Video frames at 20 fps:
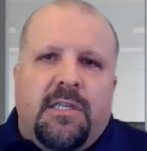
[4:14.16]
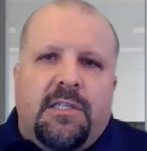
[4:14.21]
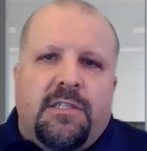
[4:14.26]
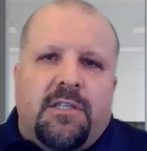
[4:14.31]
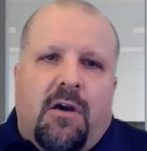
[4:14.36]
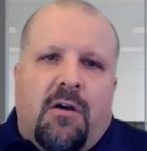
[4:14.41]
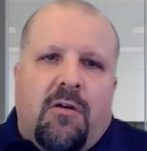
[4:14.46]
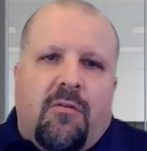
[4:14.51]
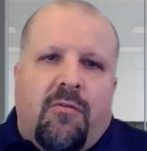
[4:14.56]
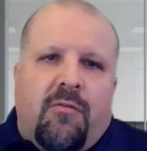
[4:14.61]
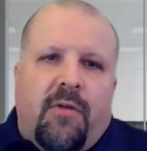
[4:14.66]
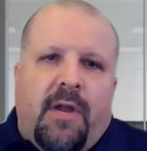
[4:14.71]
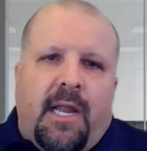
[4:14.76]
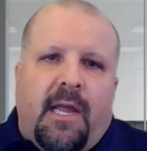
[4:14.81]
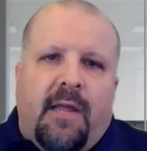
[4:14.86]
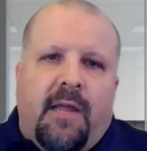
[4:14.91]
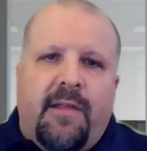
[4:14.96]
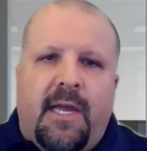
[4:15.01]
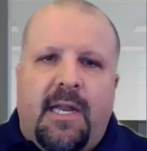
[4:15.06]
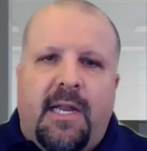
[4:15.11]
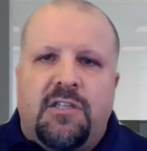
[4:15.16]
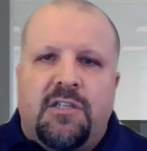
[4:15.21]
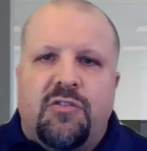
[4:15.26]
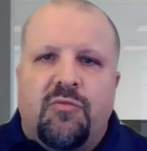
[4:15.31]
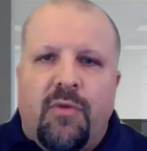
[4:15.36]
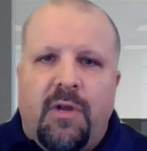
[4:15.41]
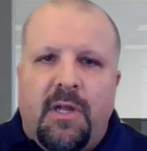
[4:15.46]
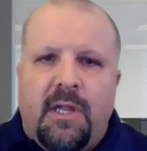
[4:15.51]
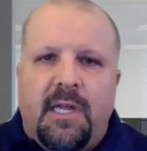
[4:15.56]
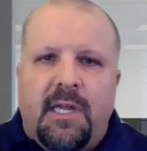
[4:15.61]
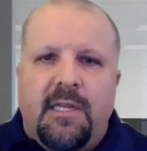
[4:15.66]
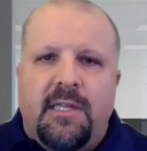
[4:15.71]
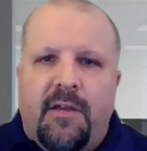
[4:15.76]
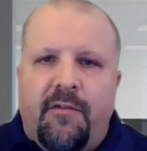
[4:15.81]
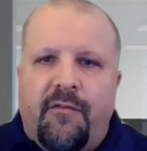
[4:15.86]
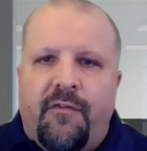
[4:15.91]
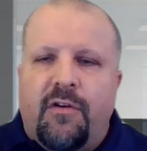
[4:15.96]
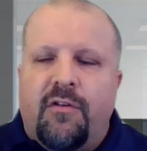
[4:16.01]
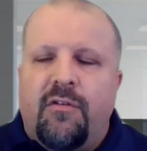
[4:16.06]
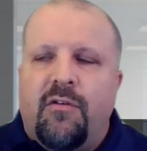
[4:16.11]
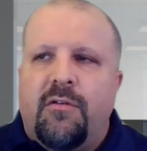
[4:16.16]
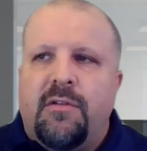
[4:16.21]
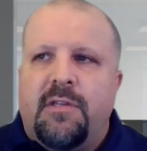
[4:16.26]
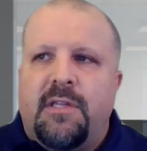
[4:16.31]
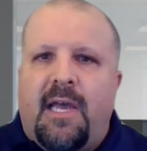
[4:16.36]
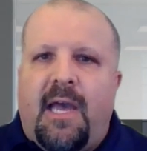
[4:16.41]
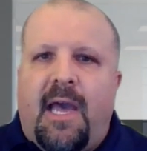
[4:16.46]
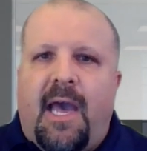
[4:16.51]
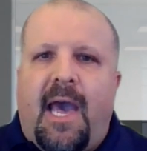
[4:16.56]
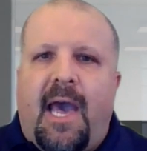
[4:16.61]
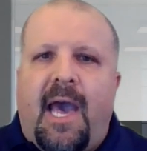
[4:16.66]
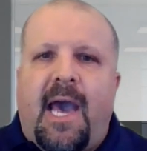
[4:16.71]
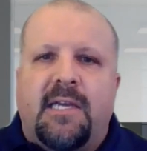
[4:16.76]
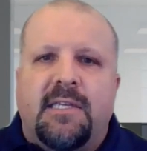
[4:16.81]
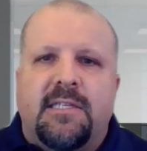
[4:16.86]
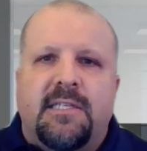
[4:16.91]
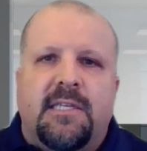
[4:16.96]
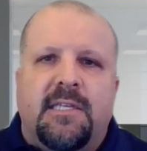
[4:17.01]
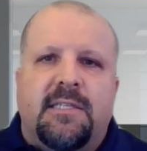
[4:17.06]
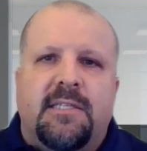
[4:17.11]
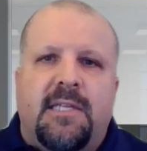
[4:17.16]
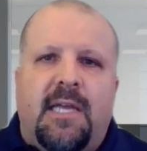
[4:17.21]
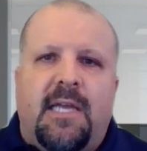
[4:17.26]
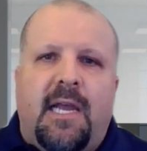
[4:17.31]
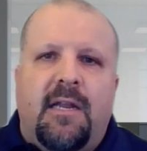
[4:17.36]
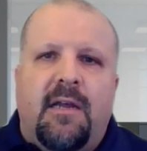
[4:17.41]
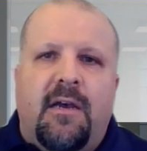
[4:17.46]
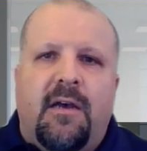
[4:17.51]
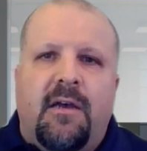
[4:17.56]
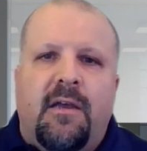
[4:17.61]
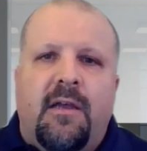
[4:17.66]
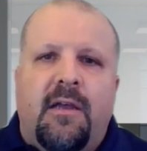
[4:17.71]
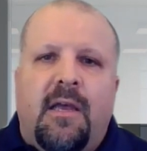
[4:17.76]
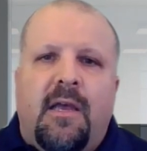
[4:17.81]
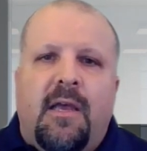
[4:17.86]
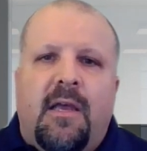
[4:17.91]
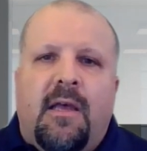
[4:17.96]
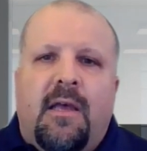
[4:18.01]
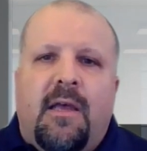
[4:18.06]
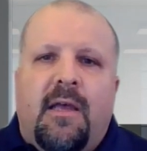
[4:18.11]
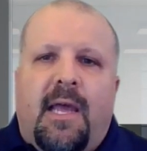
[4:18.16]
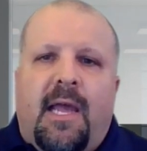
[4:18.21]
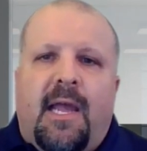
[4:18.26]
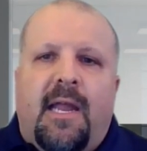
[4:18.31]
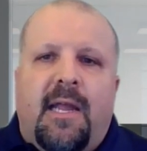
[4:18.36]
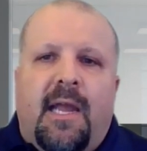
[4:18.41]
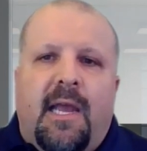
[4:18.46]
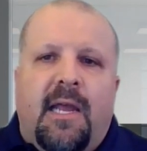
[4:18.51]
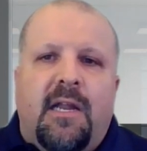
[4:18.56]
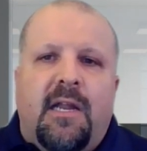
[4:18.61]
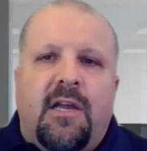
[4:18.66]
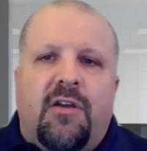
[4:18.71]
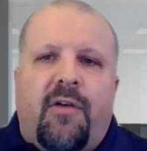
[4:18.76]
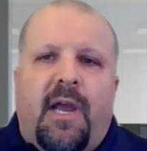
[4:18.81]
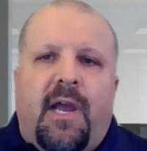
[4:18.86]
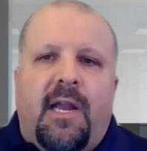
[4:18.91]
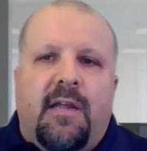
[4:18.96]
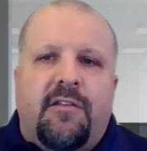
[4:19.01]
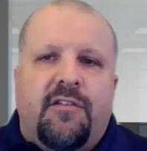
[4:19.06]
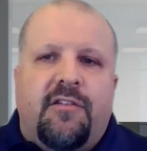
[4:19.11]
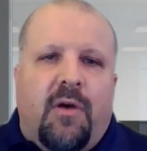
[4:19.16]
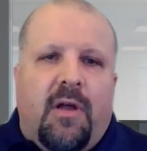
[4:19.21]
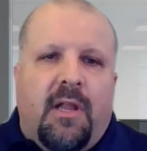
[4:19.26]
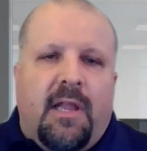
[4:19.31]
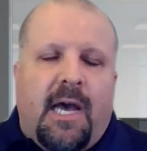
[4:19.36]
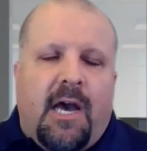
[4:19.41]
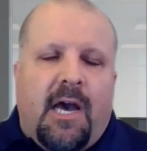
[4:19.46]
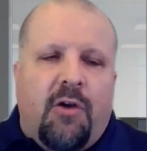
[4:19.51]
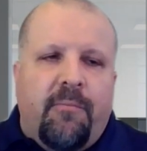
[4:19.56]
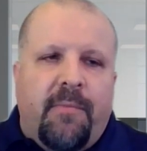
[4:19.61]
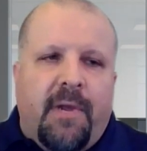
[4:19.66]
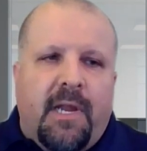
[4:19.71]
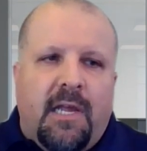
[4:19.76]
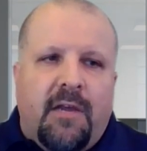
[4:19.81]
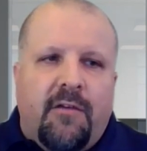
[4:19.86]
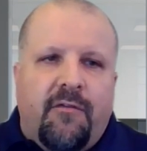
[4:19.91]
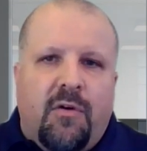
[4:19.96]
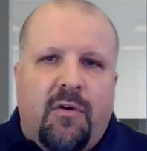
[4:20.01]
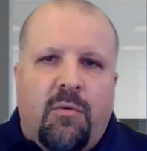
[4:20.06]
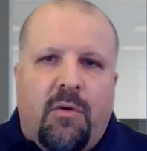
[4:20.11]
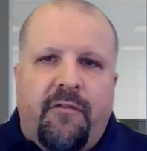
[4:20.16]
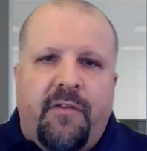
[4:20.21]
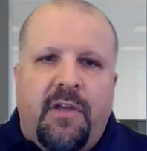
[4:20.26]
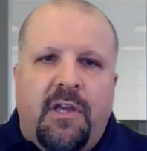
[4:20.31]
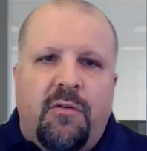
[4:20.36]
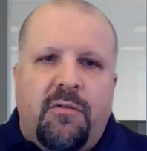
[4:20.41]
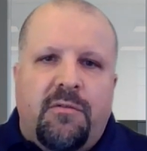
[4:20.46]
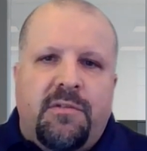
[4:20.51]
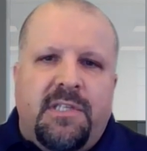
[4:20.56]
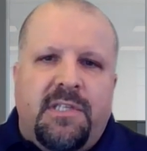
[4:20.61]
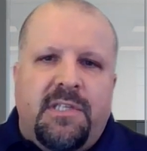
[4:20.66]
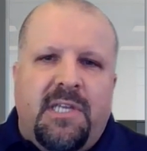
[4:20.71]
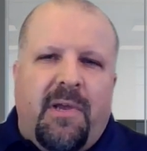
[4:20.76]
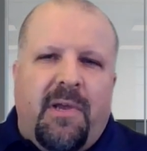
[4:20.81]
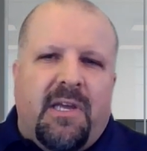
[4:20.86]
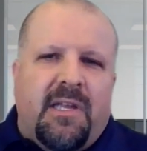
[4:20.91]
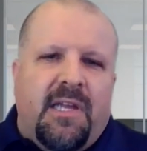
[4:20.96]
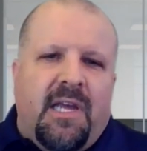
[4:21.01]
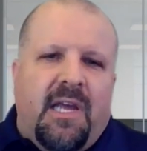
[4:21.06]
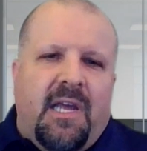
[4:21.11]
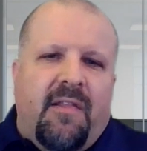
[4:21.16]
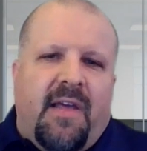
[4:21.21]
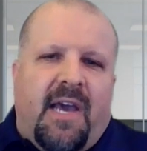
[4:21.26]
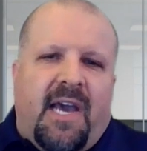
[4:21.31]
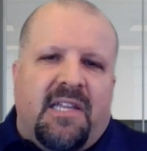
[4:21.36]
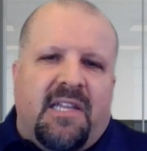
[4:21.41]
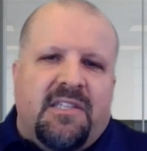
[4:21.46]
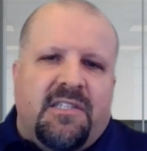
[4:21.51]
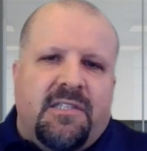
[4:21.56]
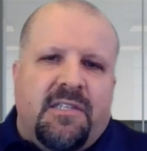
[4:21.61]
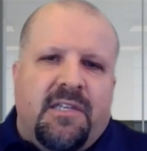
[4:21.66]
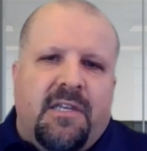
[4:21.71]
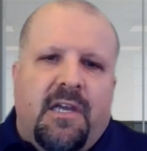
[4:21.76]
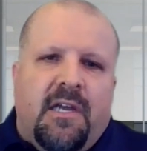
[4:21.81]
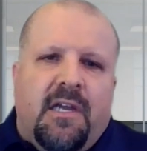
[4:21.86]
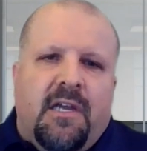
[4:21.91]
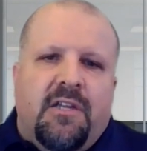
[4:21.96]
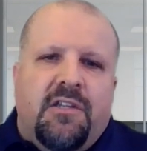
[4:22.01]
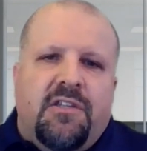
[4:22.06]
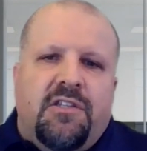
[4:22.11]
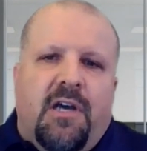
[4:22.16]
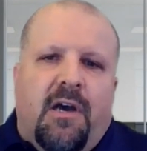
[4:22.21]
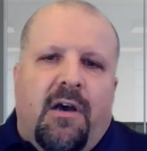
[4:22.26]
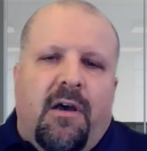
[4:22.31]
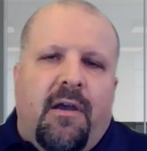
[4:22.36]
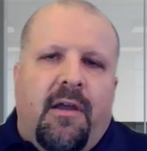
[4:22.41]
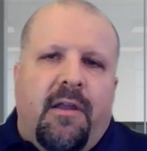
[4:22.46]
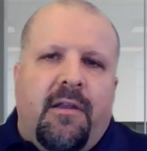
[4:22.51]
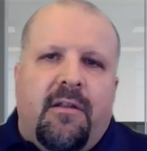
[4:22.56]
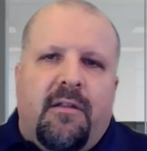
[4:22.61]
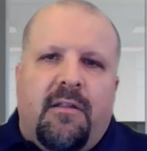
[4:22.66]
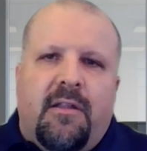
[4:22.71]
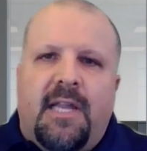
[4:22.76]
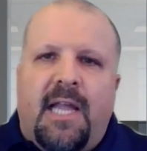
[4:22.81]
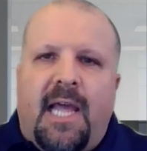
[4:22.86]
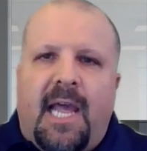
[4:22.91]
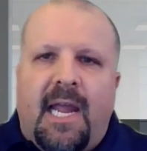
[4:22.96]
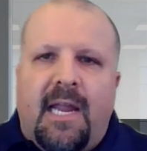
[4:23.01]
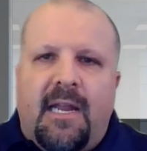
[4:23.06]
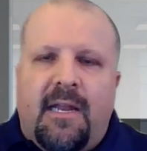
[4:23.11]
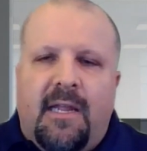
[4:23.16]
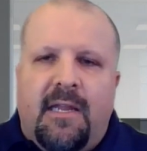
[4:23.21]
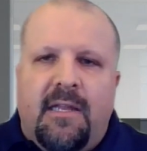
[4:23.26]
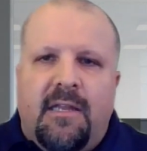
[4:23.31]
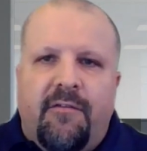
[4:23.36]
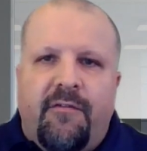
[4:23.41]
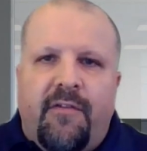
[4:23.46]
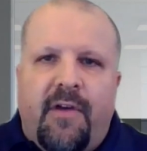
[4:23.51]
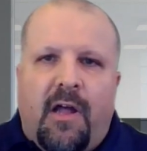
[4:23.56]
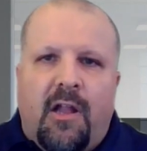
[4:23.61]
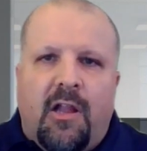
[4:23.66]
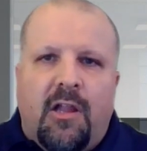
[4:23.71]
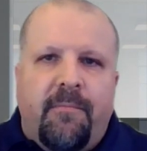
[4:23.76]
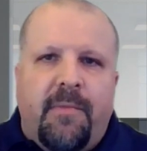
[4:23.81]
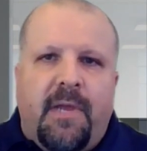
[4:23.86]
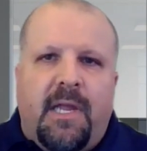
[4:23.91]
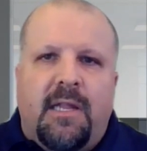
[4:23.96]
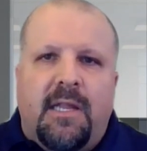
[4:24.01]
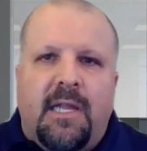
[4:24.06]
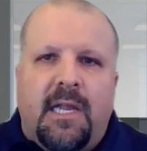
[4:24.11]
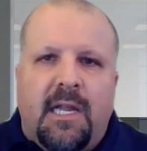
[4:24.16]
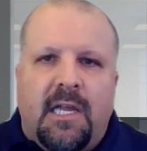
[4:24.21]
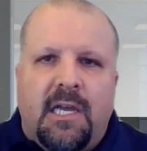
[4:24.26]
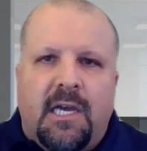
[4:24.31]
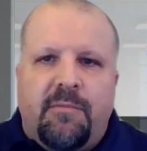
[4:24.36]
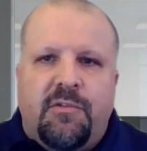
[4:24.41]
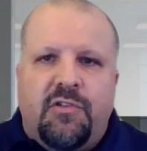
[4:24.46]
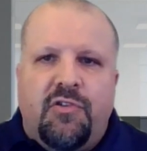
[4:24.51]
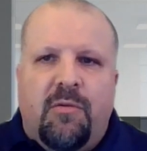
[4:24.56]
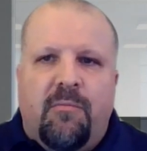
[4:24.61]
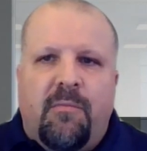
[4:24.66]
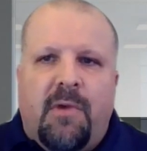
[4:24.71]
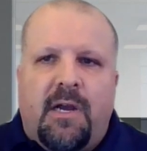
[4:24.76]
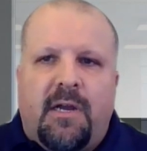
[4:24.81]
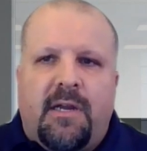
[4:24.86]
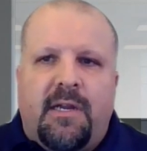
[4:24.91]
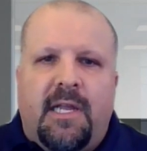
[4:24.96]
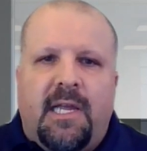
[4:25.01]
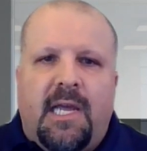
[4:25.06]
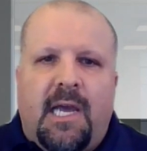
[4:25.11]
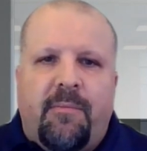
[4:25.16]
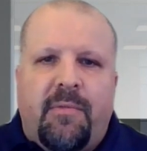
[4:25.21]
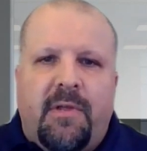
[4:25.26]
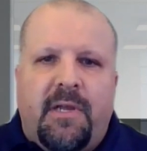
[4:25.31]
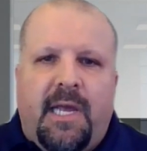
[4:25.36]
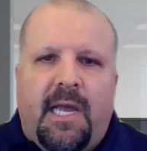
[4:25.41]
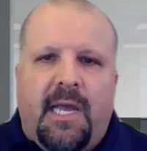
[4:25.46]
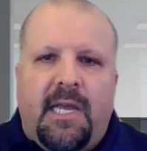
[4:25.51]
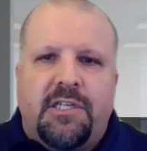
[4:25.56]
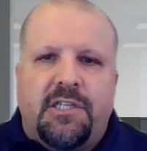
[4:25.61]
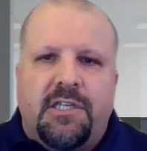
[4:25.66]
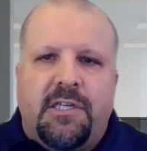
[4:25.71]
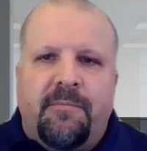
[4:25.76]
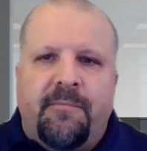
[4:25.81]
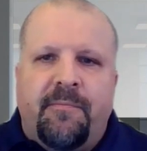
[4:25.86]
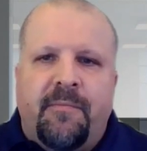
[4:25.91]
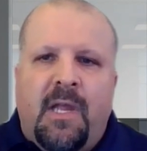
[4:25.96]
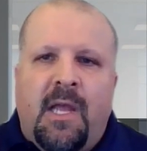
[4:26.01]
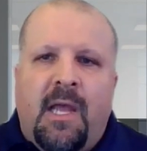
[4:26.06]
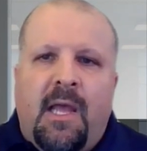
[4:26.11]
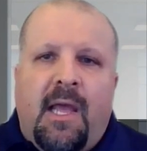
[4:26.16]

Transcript: this already, that it's really difficult to access data and integrate it to allow meaningful review. Typically, that's done late in development leading up to a marketing application.